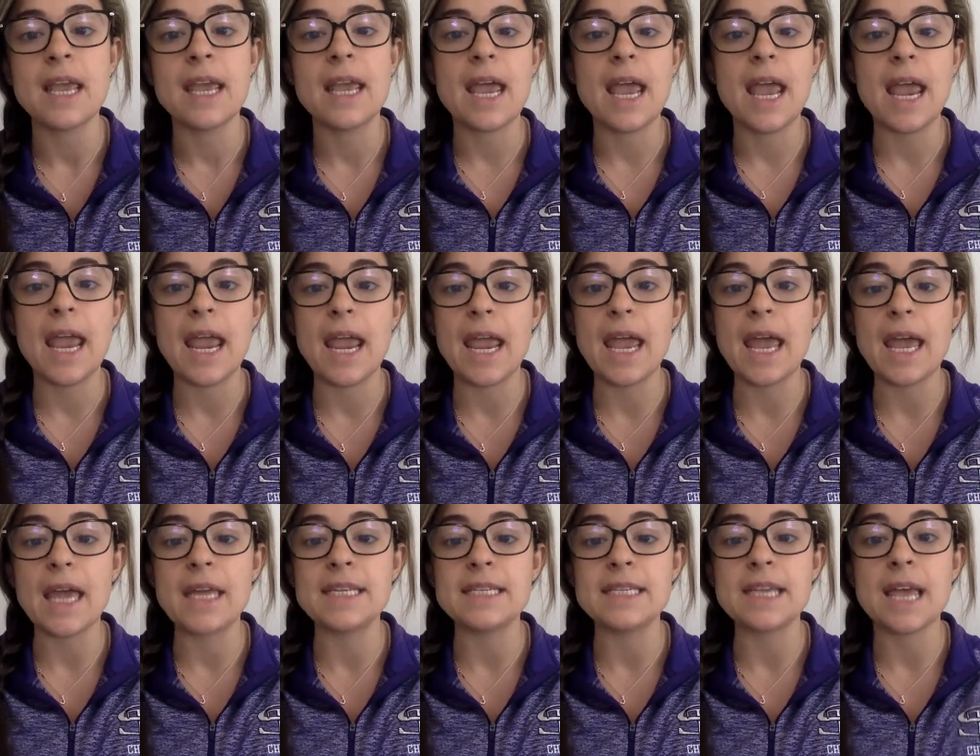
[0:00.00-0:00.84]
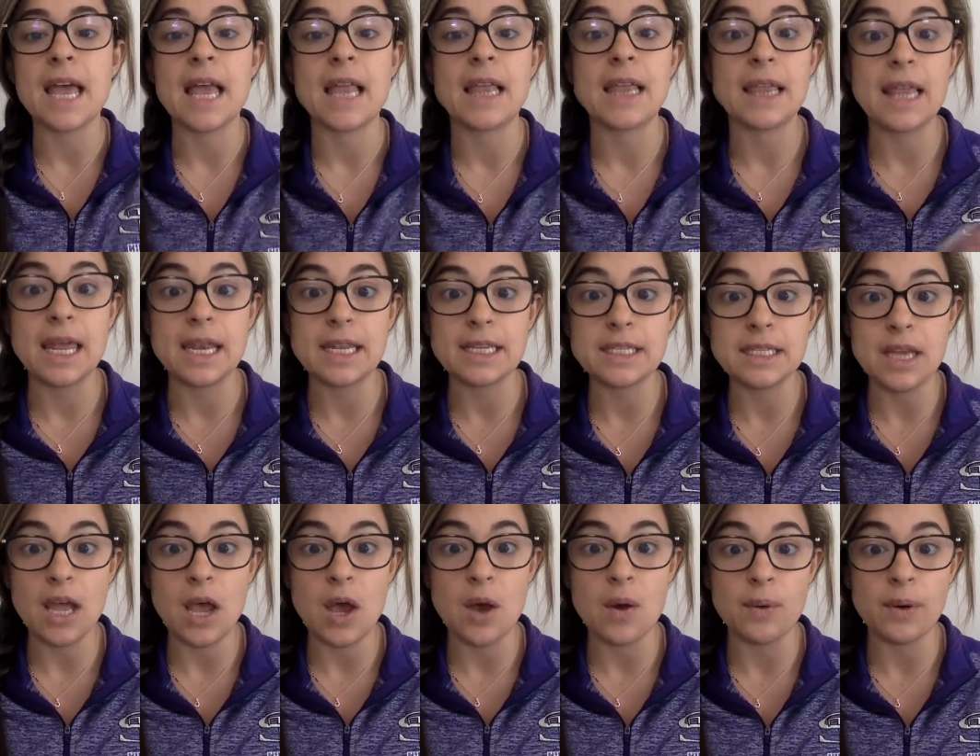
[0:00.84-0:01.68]
and let us
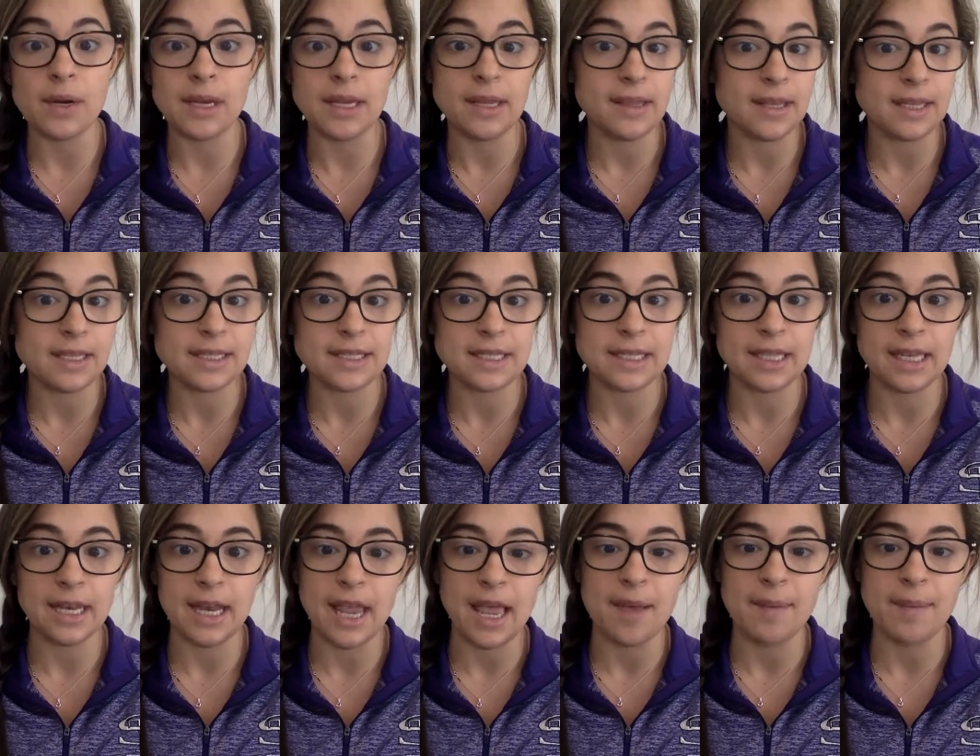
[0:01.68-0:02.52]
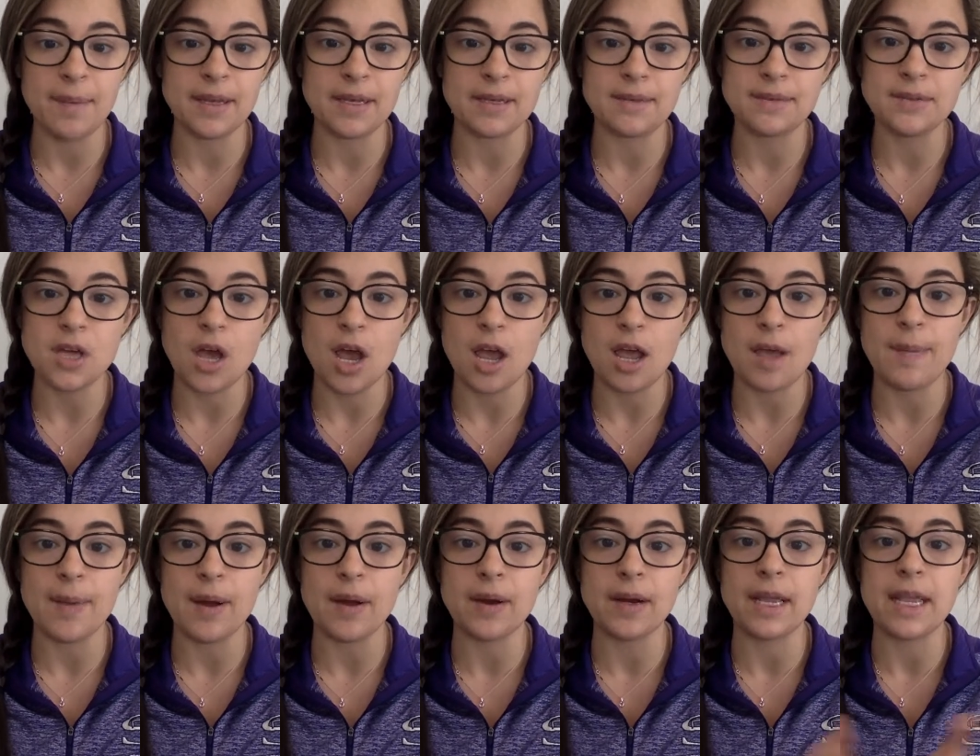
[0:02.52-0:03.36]
know. What do you think is going to happen? Talk
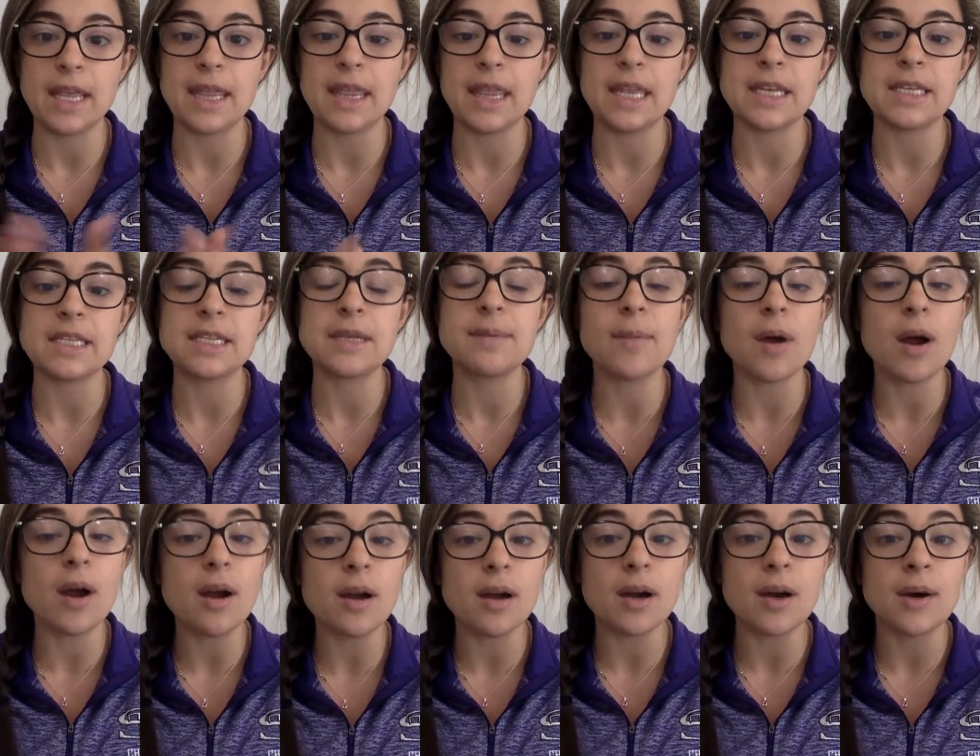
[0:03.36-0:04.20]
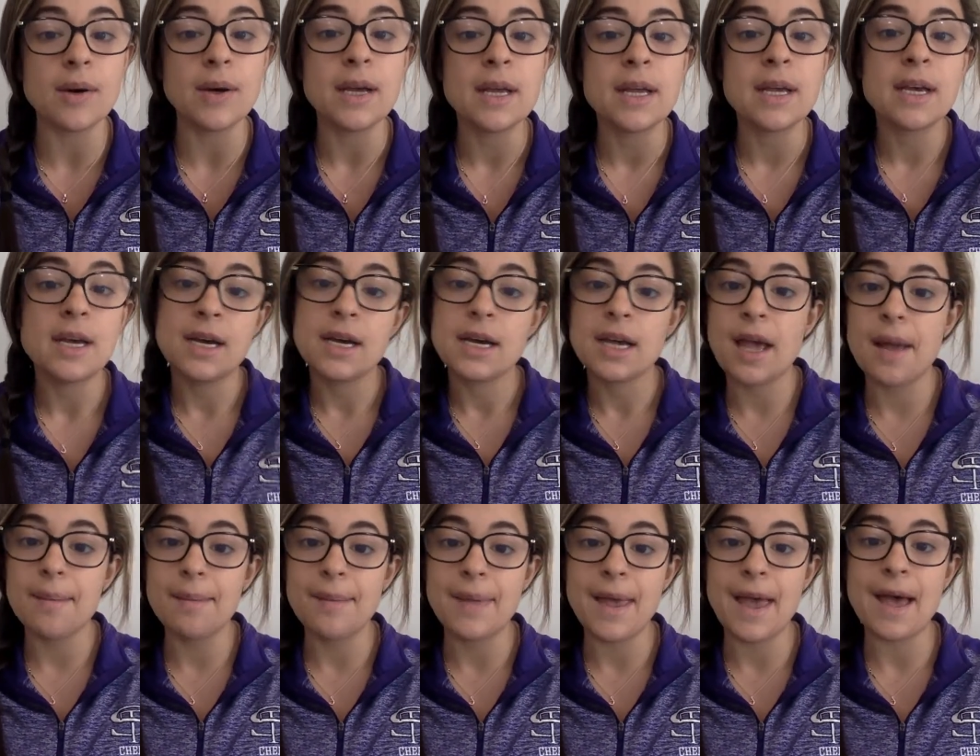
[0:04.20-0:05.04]
about it, and then tomorrow
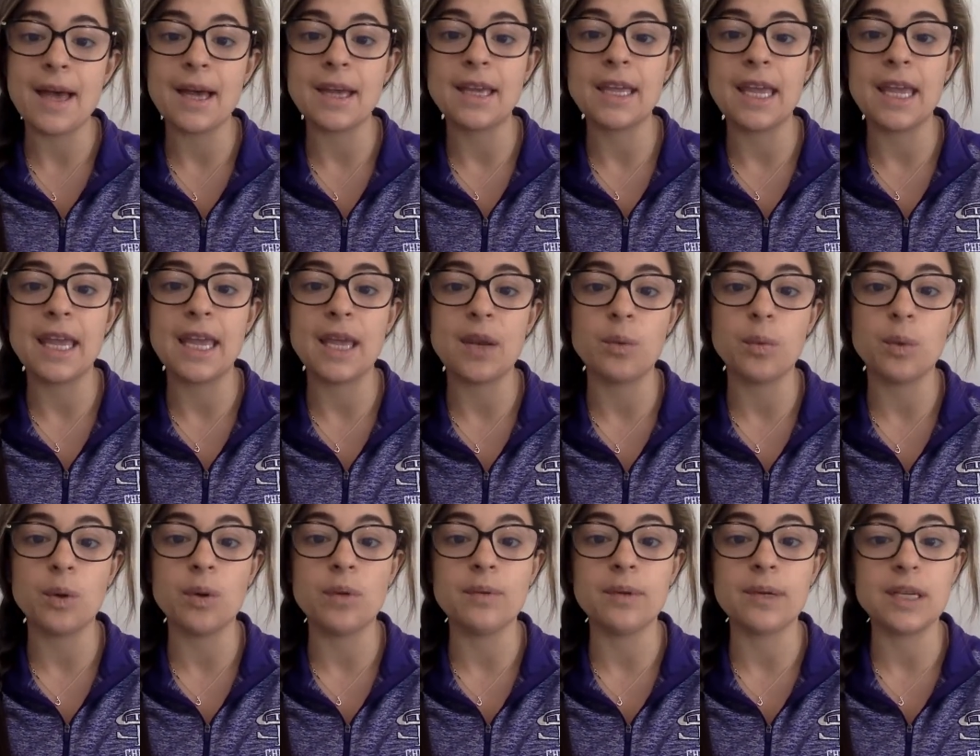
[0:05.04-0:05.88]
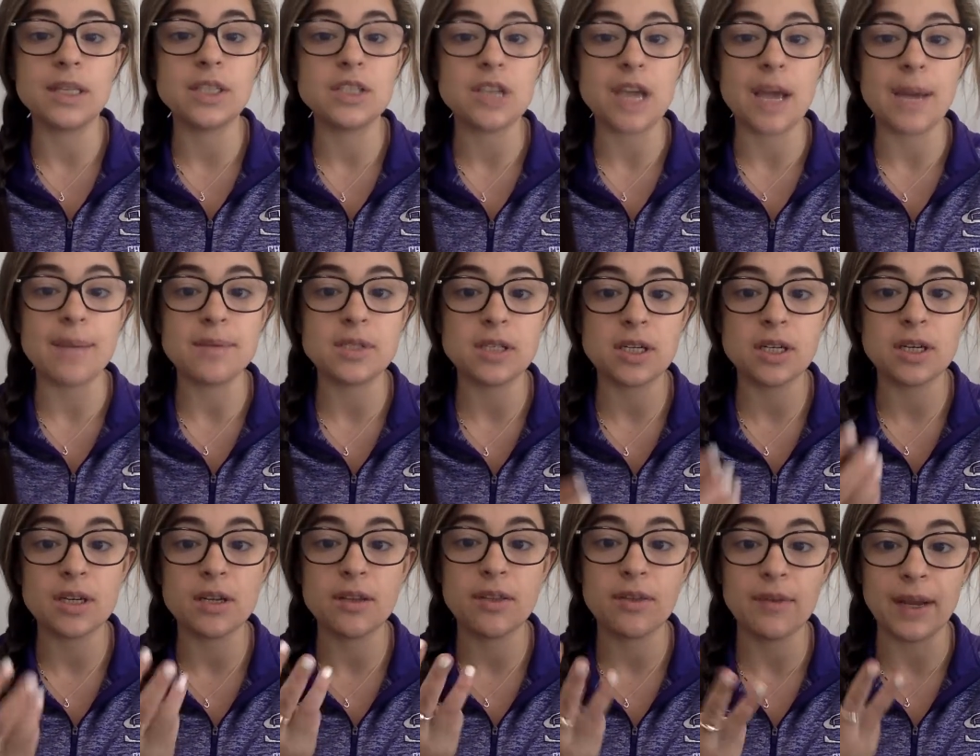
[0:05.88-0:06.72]
come back and we'll read
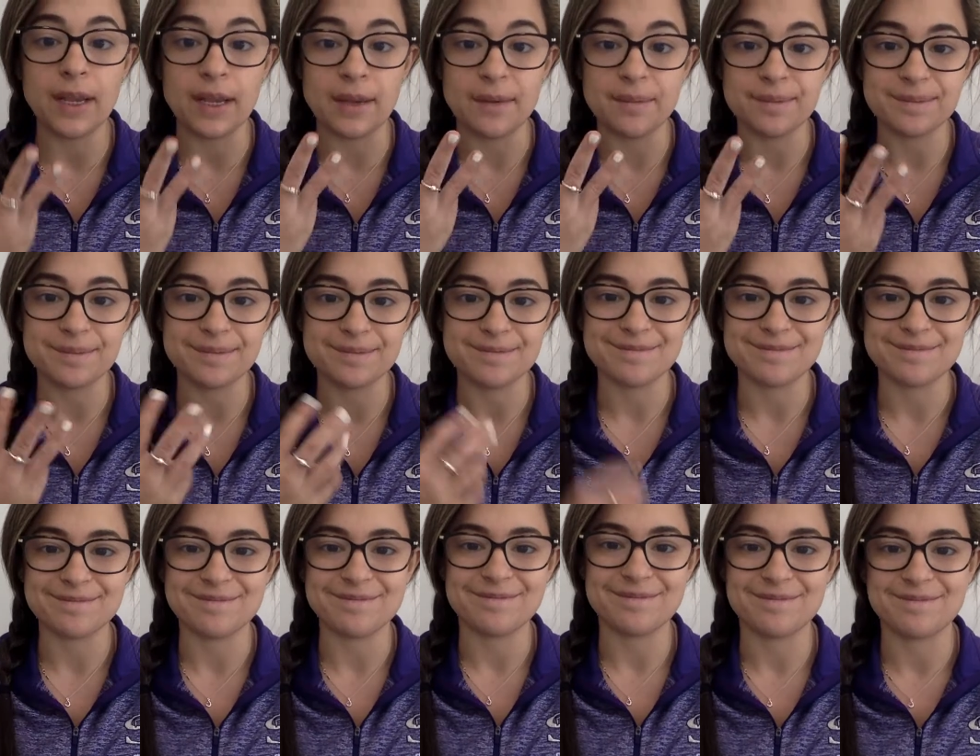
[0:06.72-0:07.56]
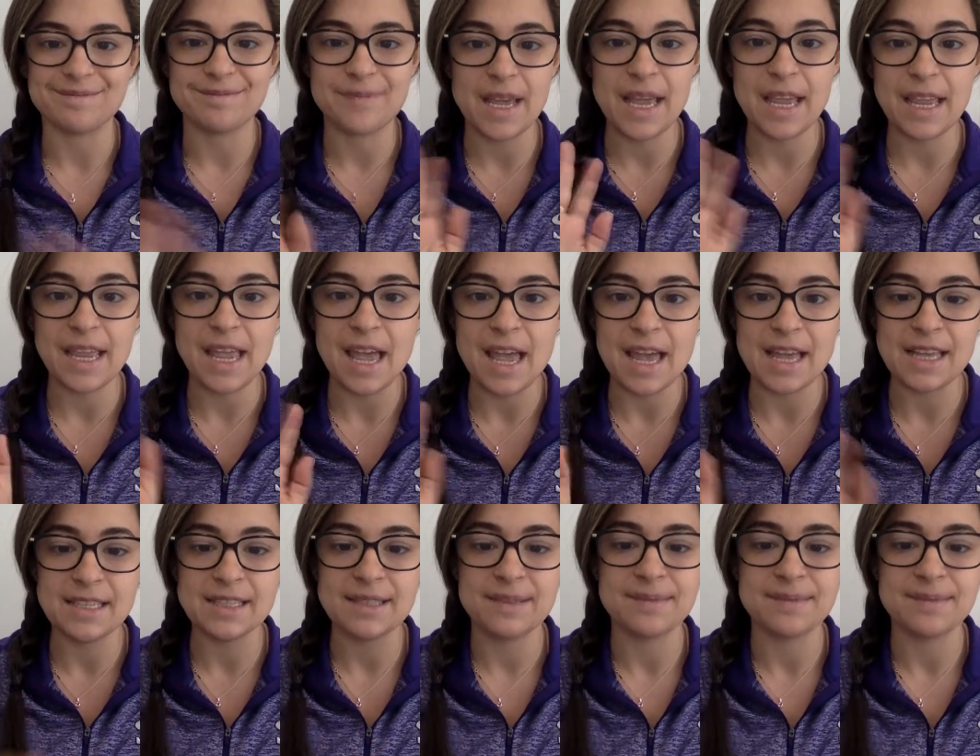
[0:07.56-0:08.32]
chapter 3. Bye guys.